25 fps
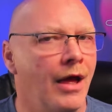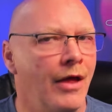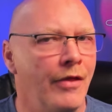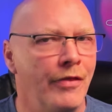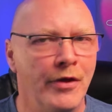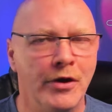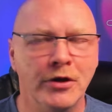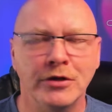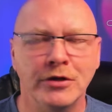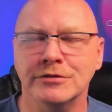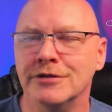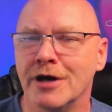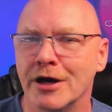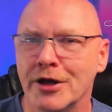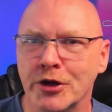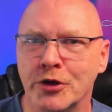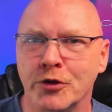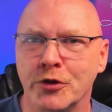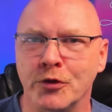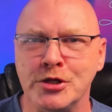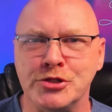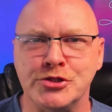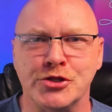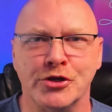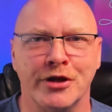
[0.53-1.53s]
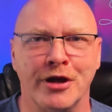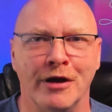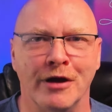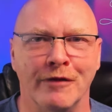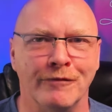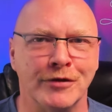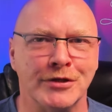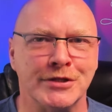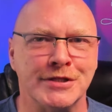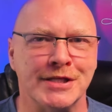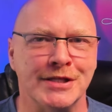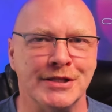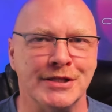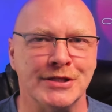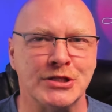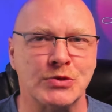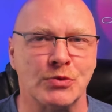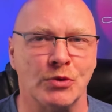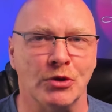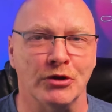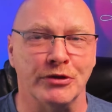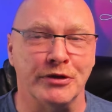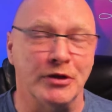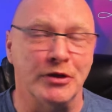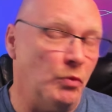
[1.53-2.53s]
There are a lot of creature comforts in this
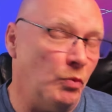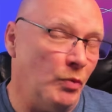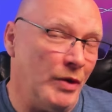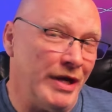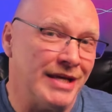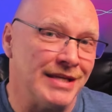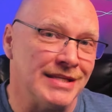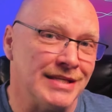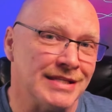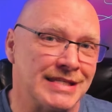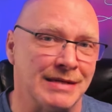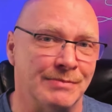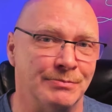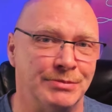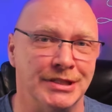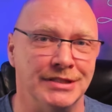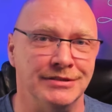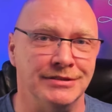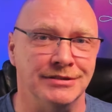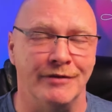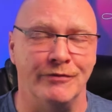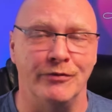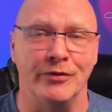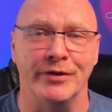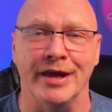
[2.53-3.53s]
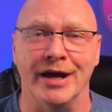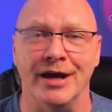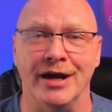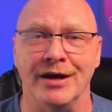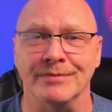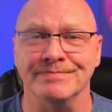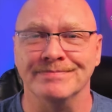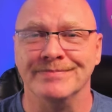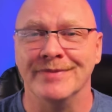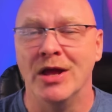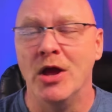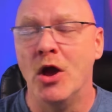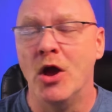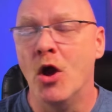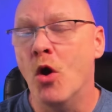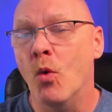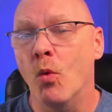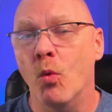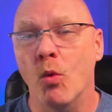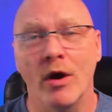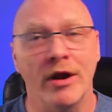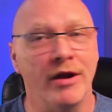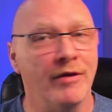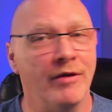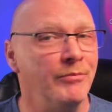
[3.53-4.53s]
world that we can simply live without.
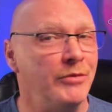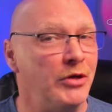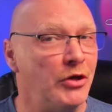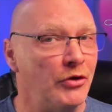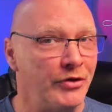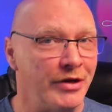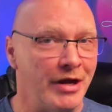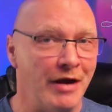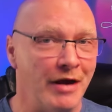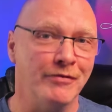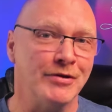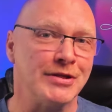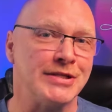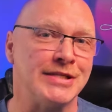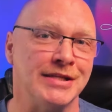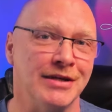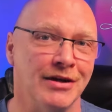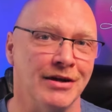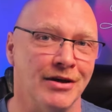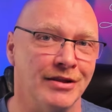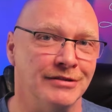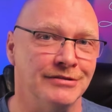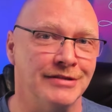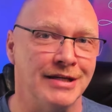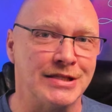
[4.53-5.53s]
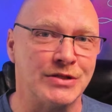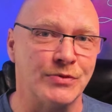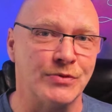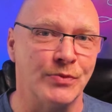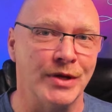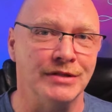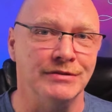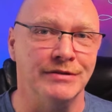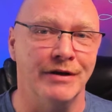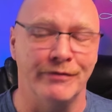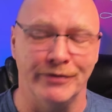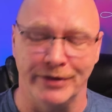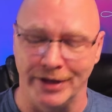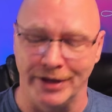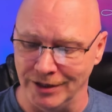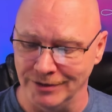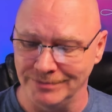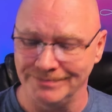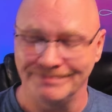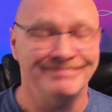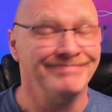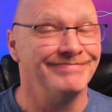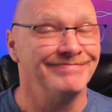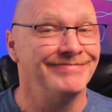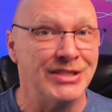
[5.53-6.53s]
One of them you'll never see on the list we can live without
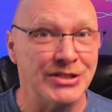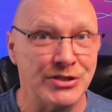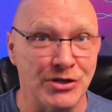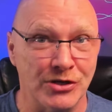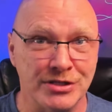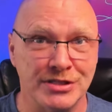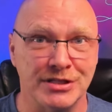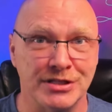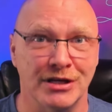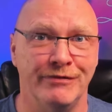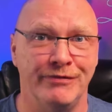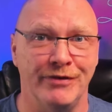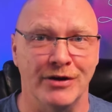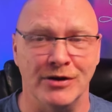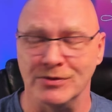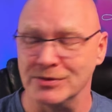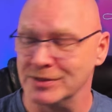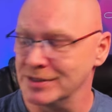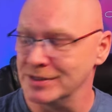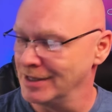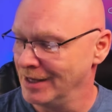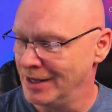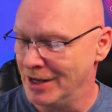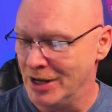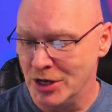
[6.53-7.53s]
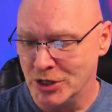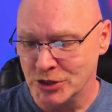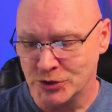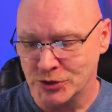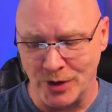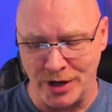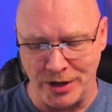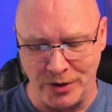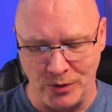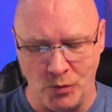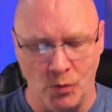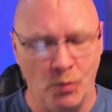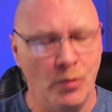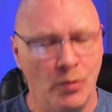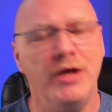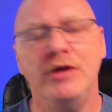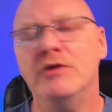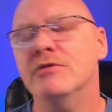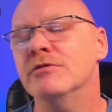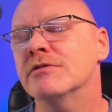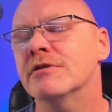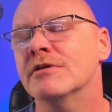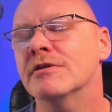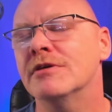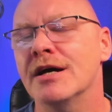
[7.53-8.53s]
is our cell phones. That's right, we
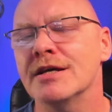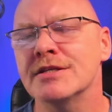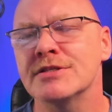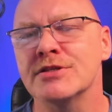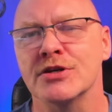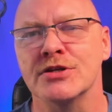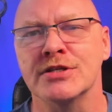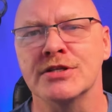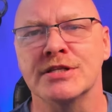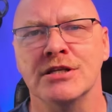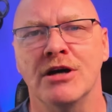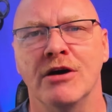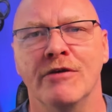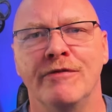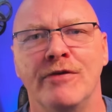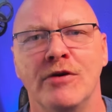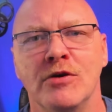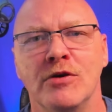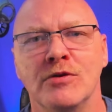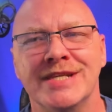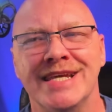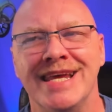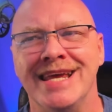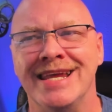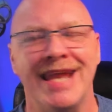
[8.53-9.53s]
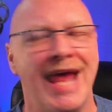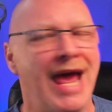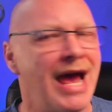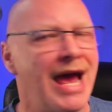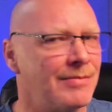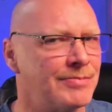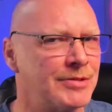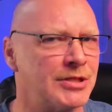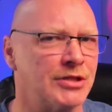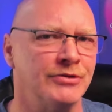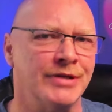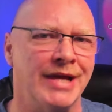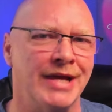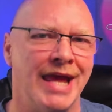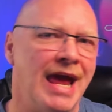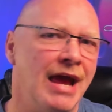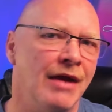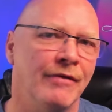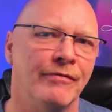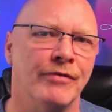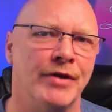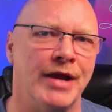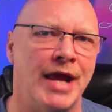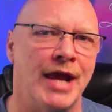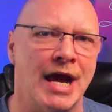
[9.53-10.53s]
utilize our cell phones in absolutely
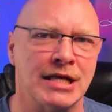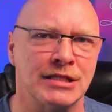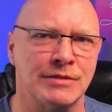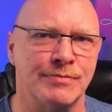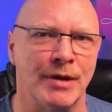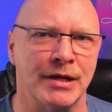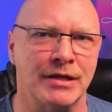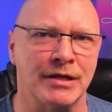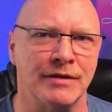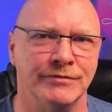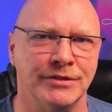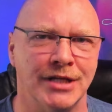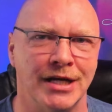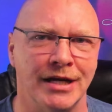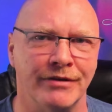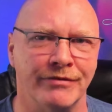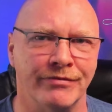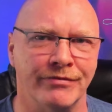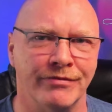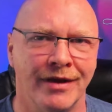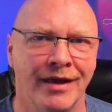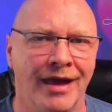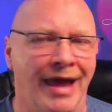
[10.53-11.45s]
every aspect of life.